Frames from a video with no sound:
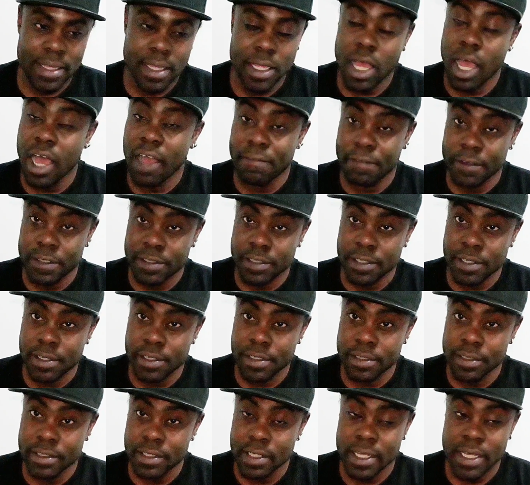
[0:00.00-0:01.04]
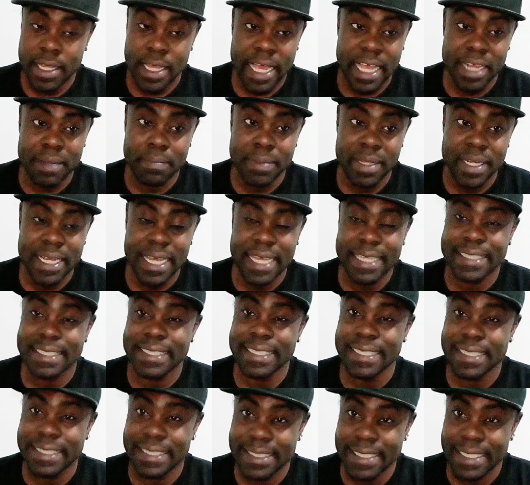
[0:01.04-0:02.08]
uh, the officers had been
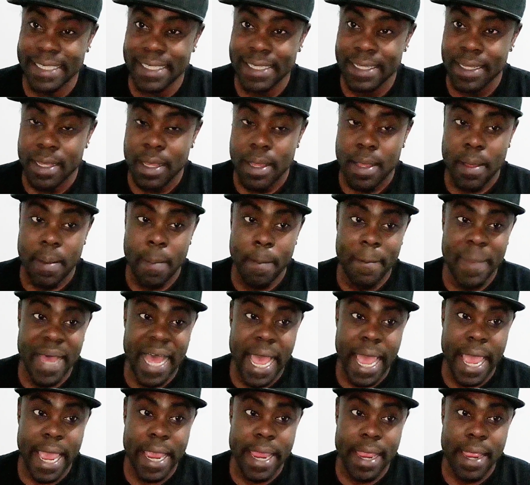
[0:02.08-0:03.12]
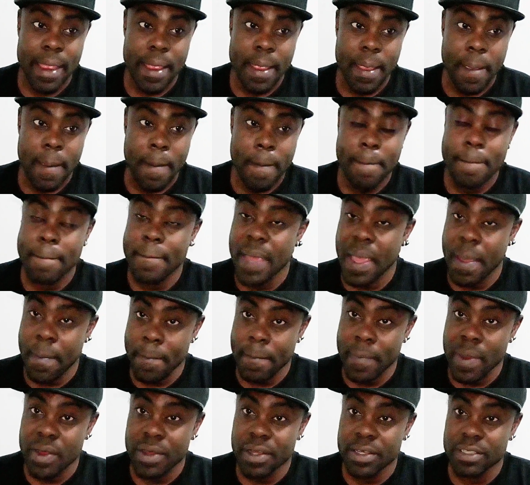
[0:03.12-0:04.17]
assisted by
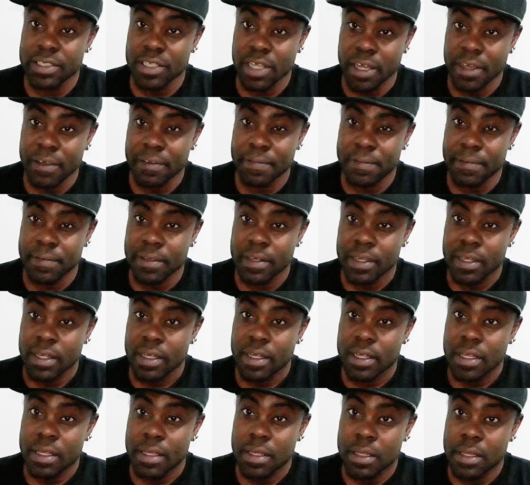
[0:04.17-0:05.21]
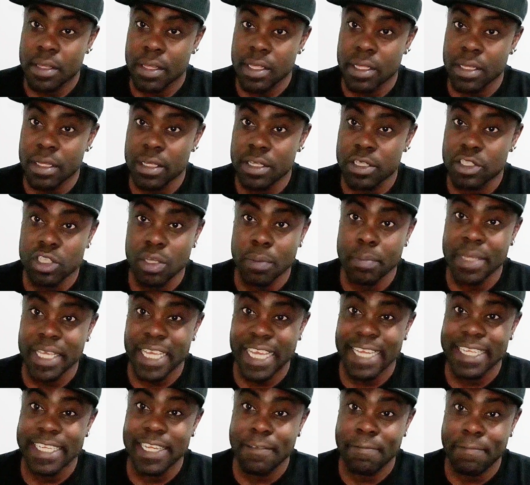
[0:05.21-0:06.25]
members of the
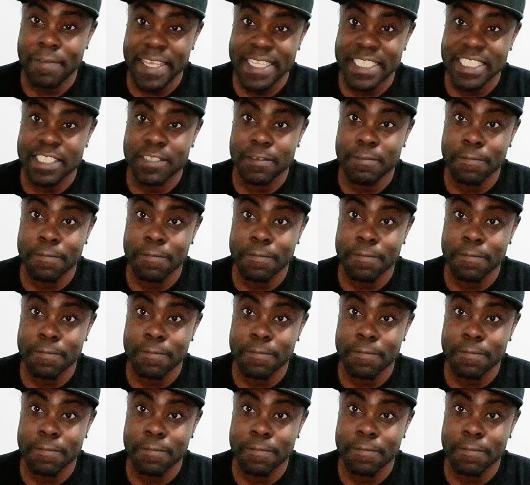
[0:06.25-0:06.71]
Jamaica Defense